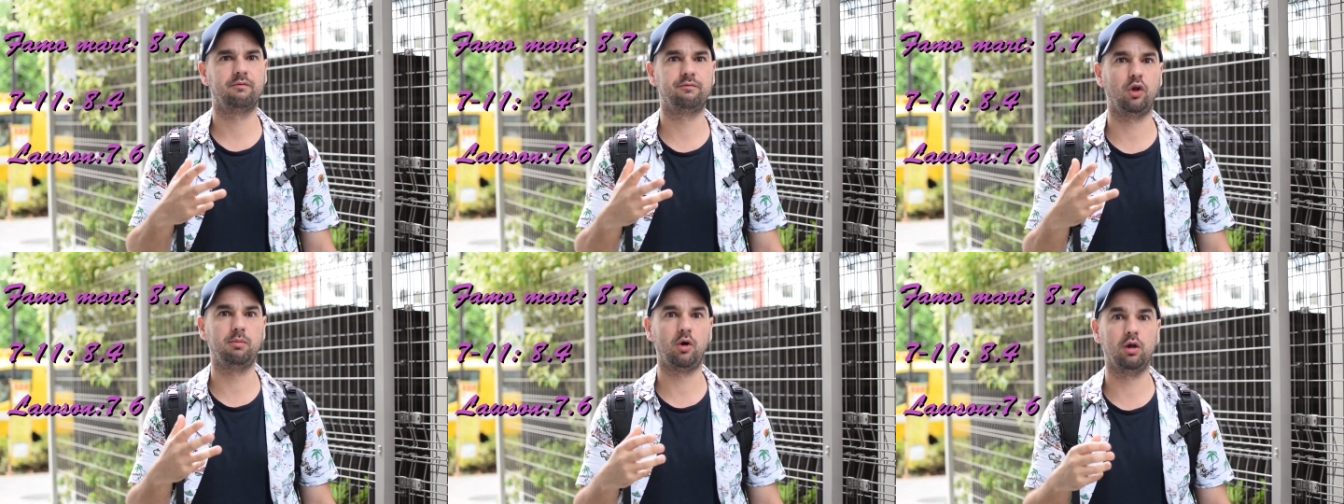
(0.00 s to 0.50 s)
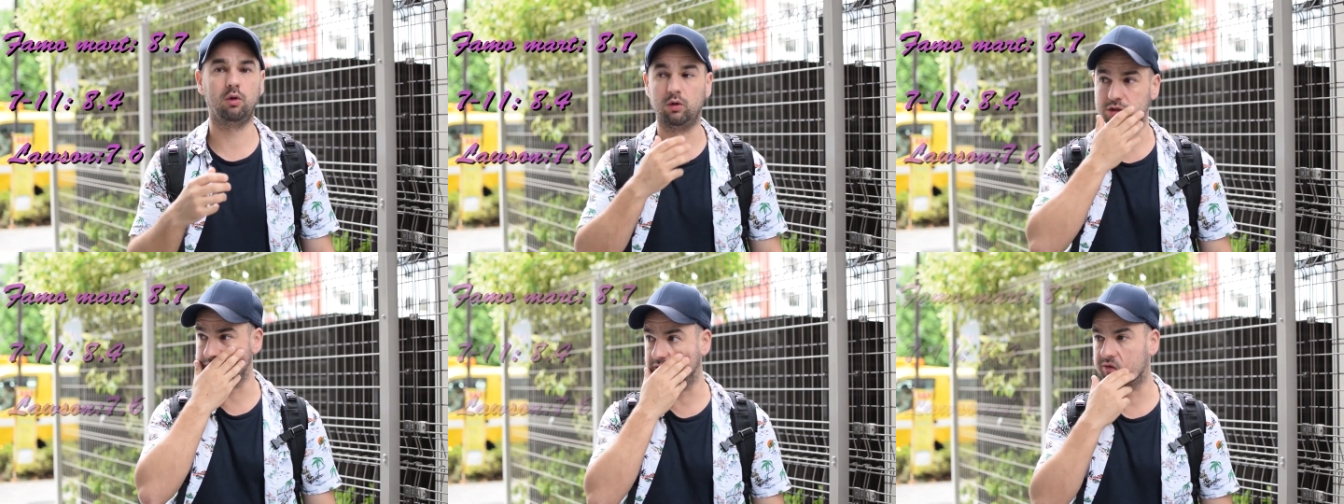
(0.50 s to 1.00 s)
followed by
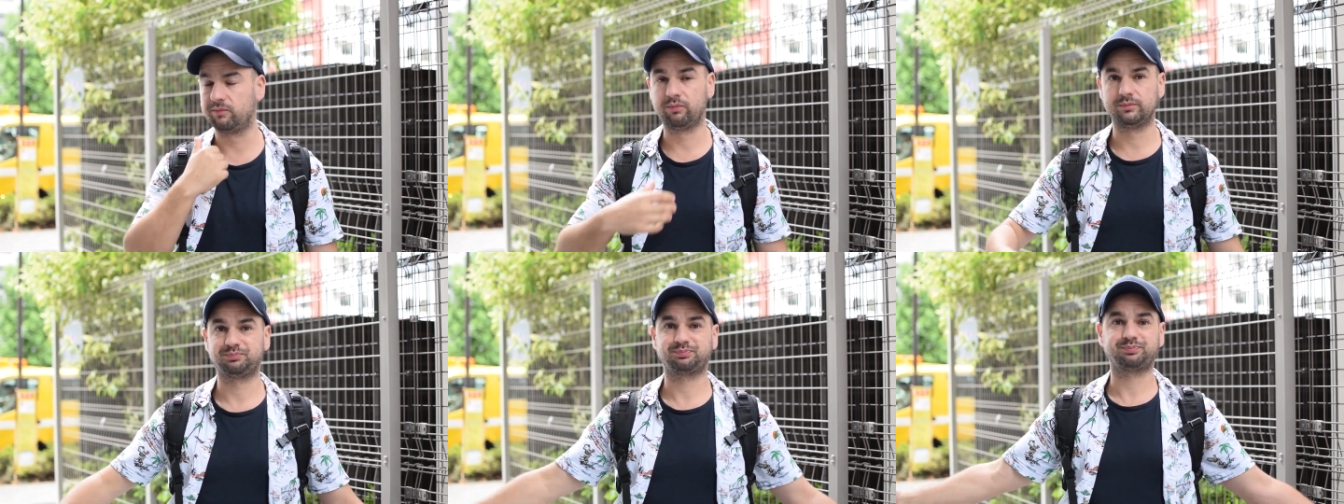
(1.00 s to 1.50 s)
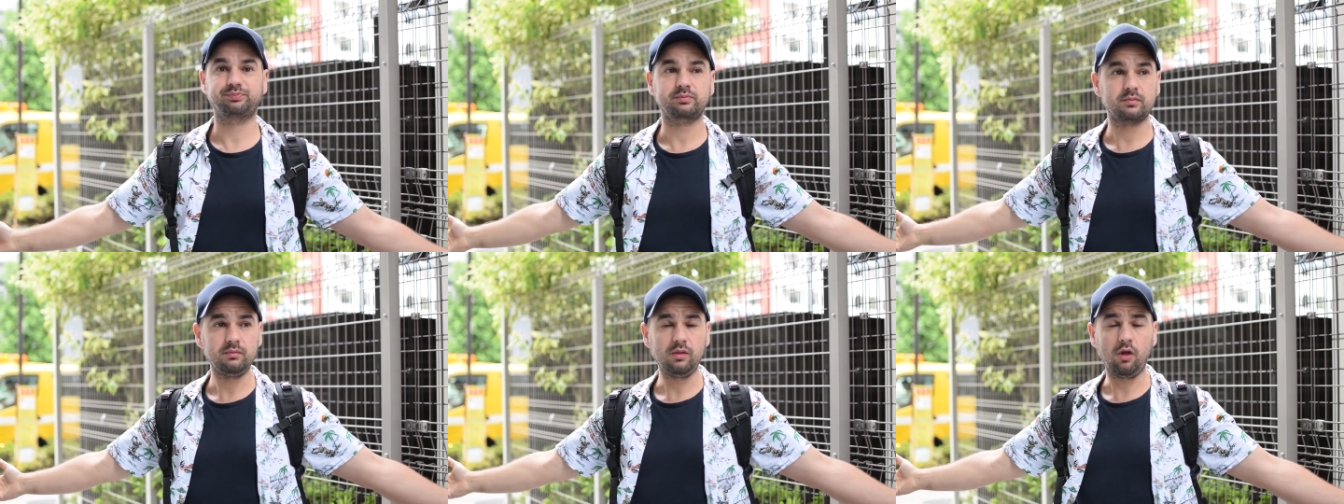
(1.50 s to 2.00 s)
Lawson.
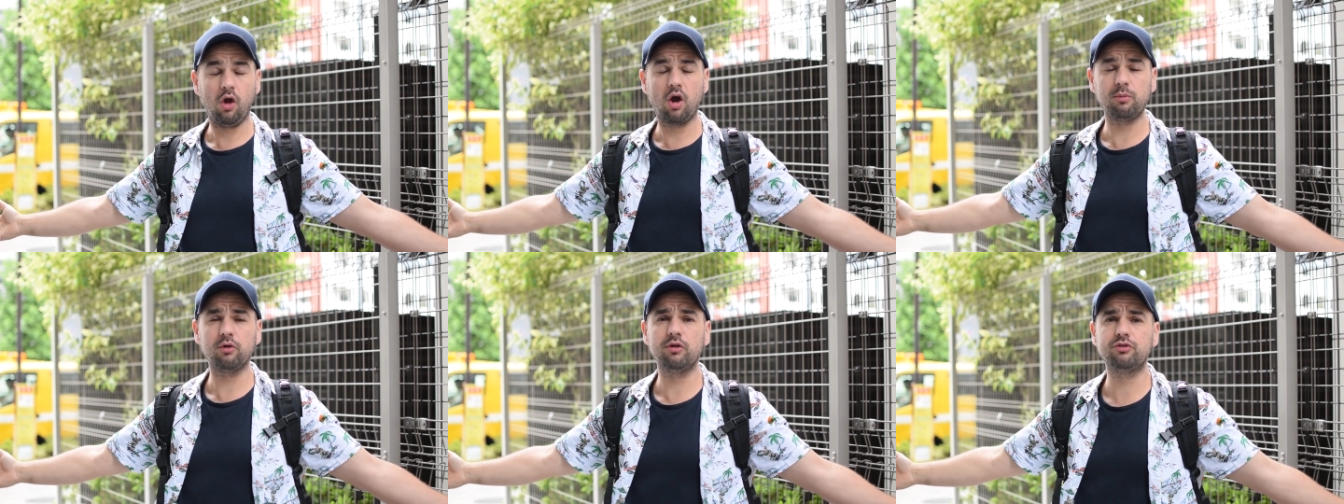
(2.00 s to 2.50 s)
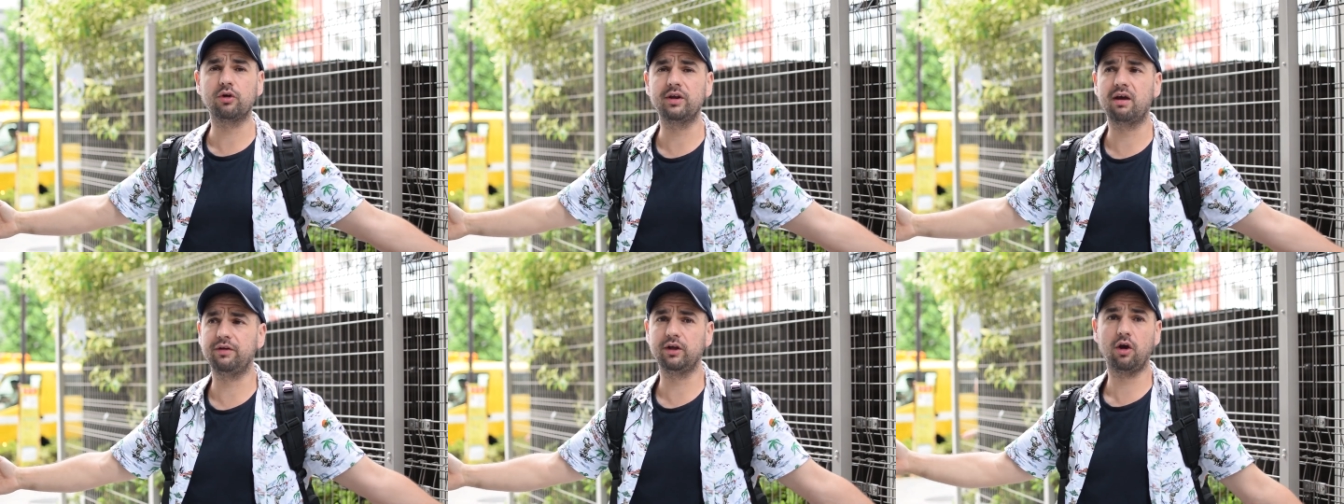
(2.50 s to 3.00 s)
I hope you enjoyed
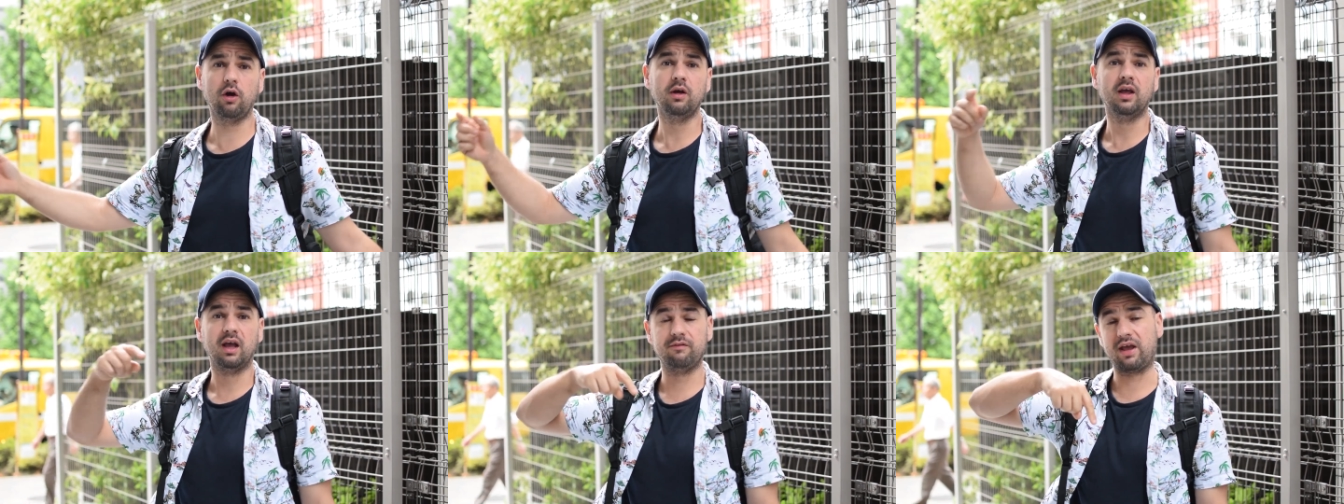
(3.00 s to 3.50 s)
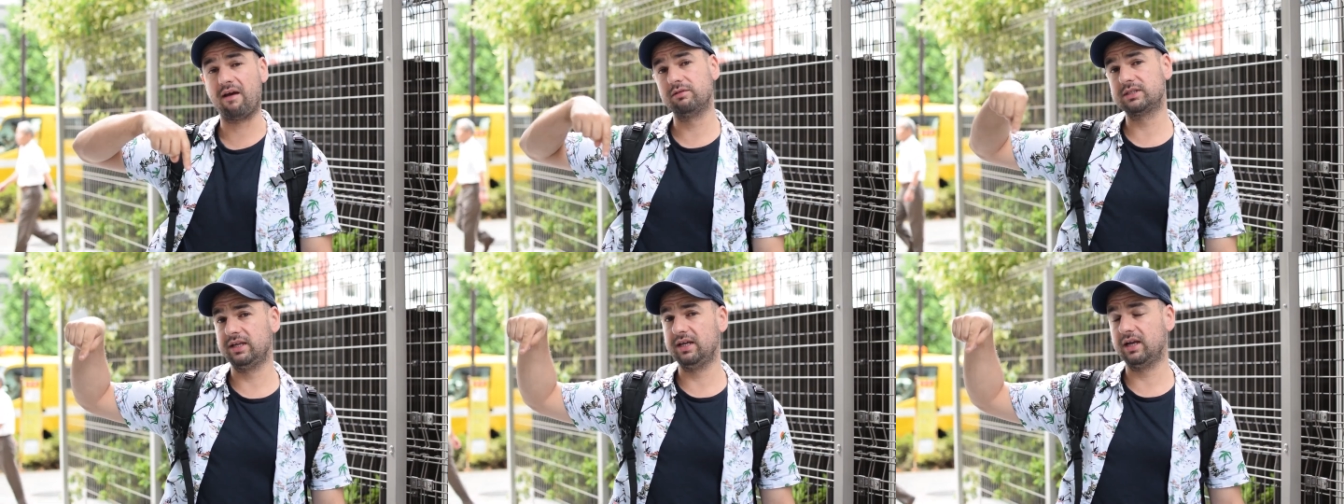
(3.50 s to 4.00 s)
that video. If you haven't
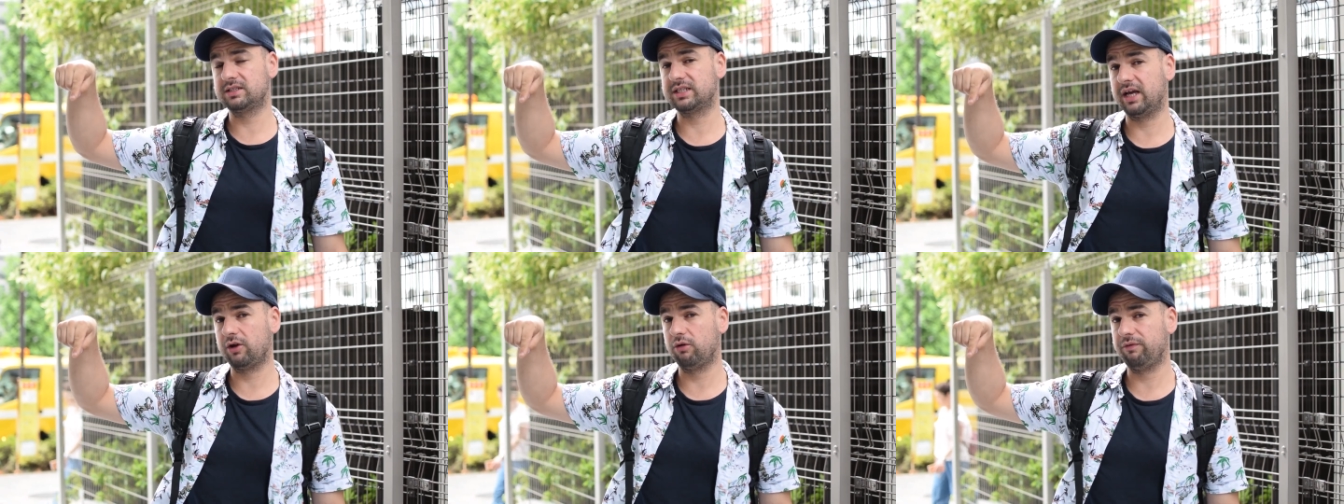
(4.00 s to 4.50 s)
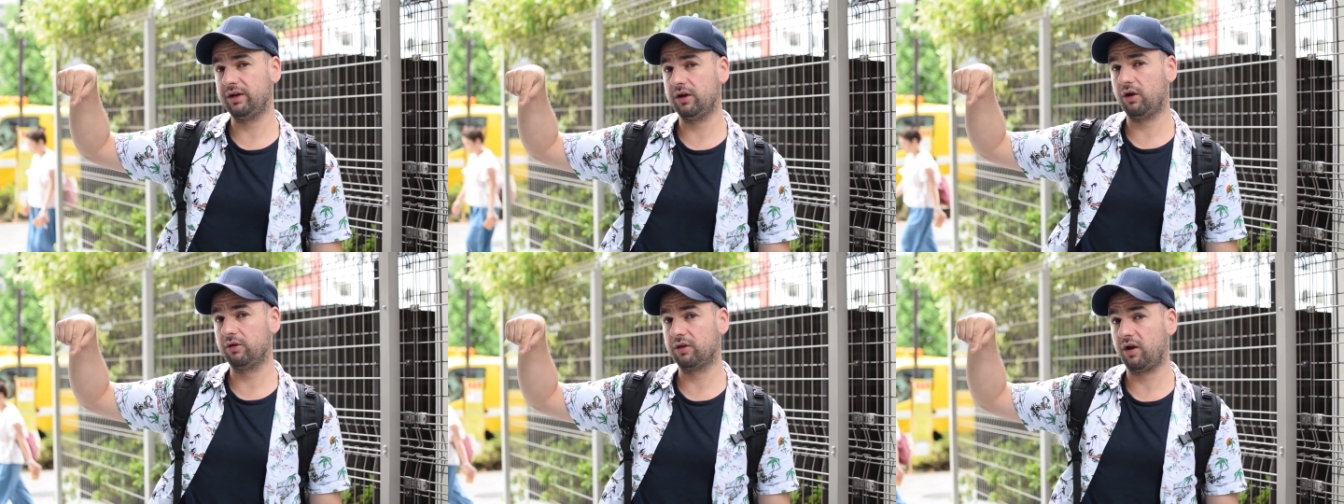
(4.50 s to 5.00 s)
seen the Egg Sando
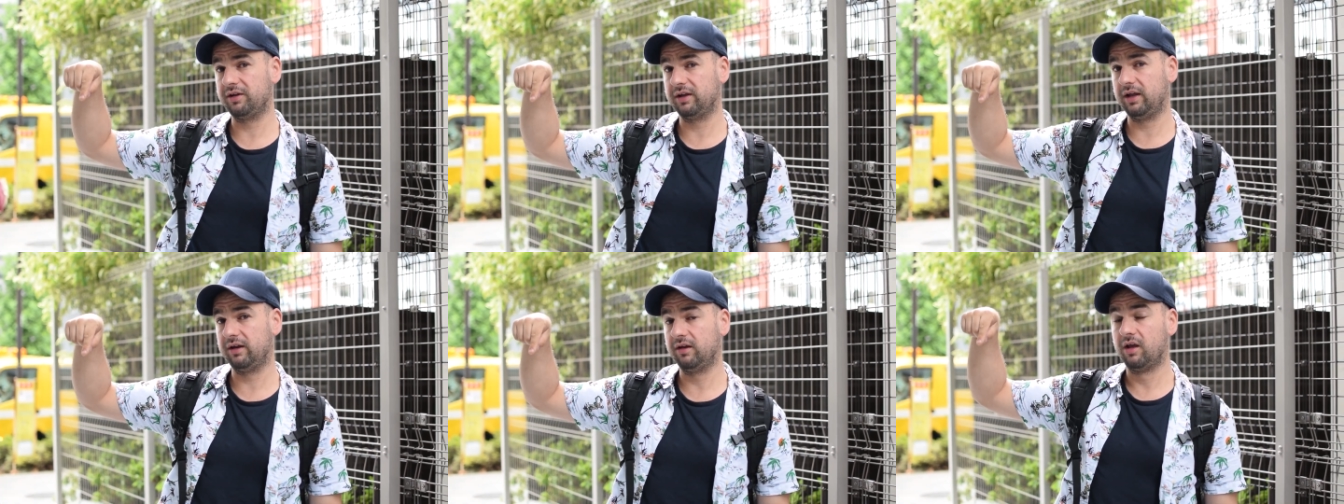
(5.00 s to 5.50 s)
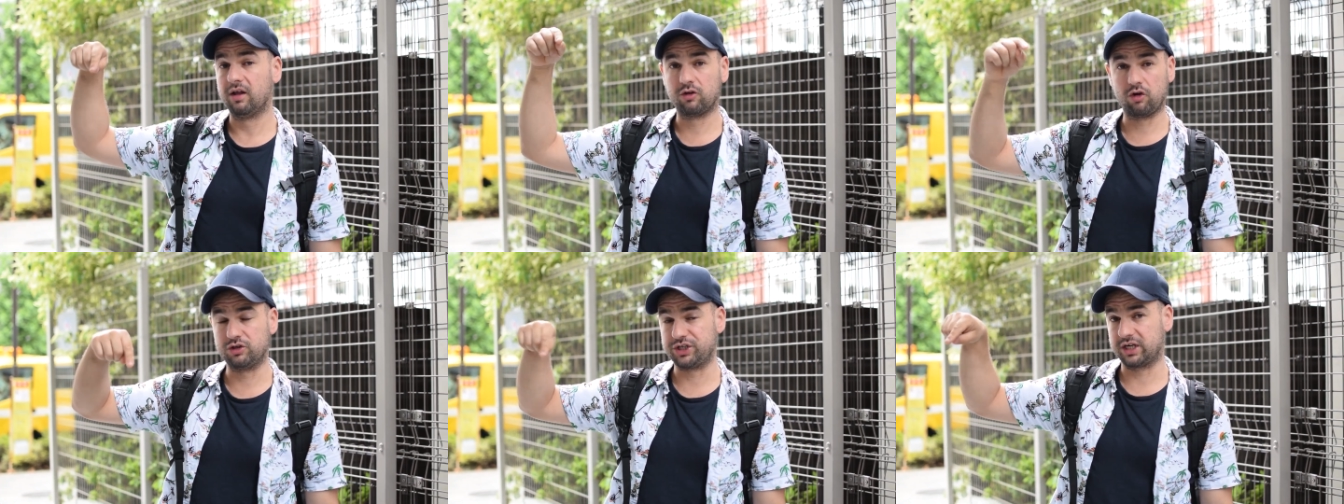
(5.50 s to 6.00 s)
video that I did,
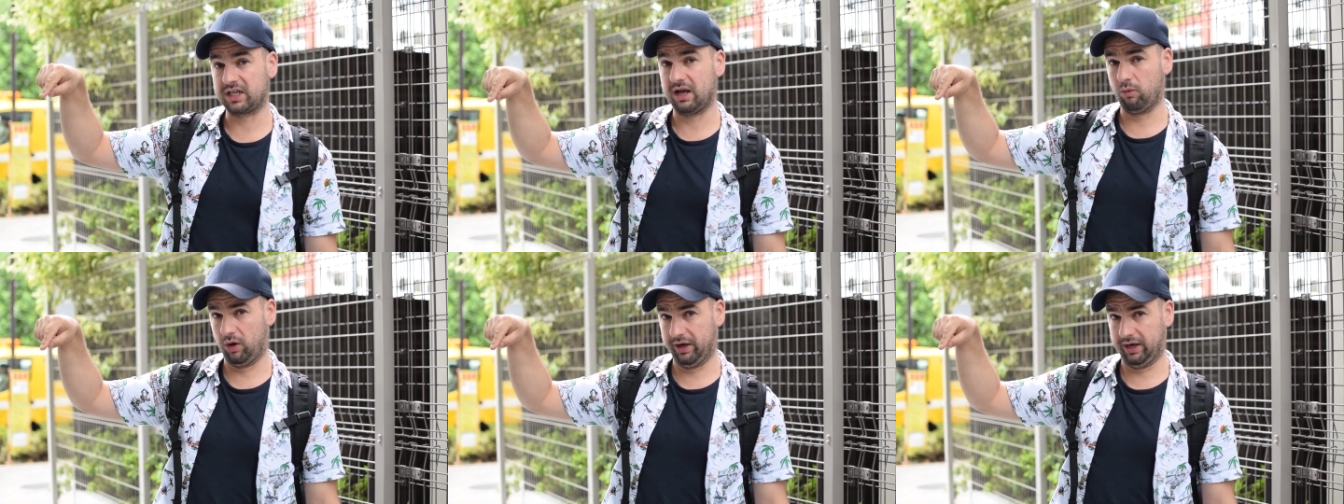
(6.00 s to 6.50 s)
go check that one